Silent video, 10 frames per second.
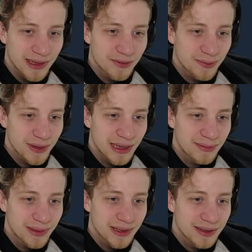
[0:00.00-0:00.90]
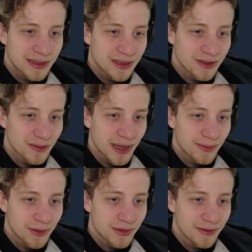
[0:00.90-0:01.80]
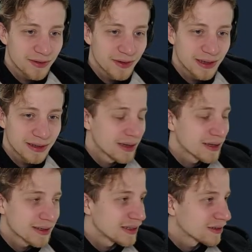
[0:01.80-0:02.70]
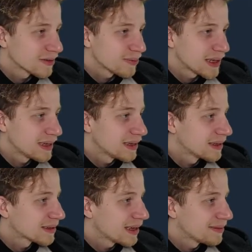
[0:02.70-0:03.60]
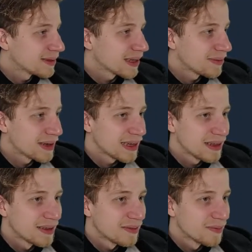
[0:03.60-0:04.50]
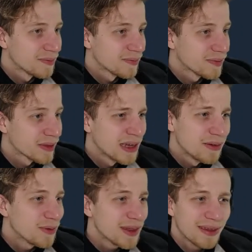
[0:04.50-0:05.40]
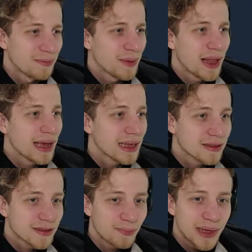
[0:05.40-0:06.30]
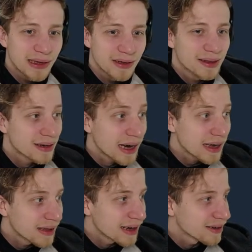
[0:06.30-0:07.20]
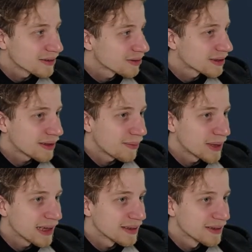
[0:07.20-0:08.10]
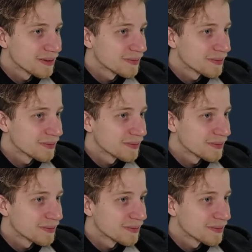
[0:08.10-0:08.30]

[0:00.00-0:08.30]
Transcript: play screenshot while I'm looking for it. Screenshot play thumbnail. What the fuck? I can't speak. Trailer, not thumbnail.